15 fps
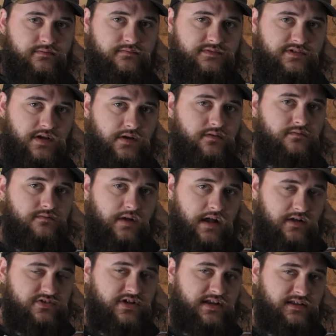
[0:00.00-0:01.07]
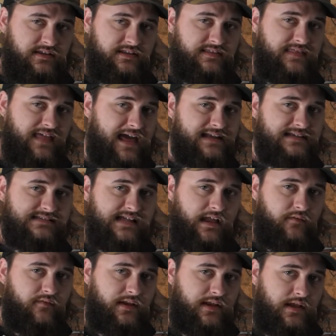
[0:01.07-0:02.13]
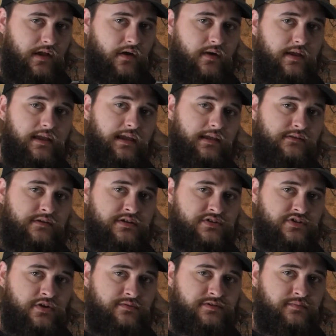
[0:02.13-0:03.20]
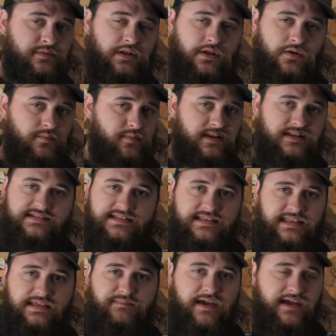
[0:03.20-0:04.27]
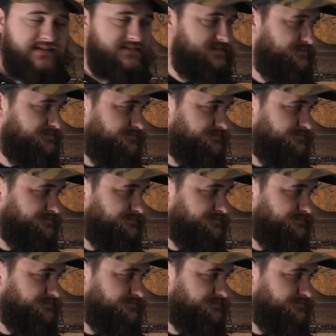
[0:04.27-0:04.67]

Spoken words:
So I'll try to link that exact video in the description below, but it's the best.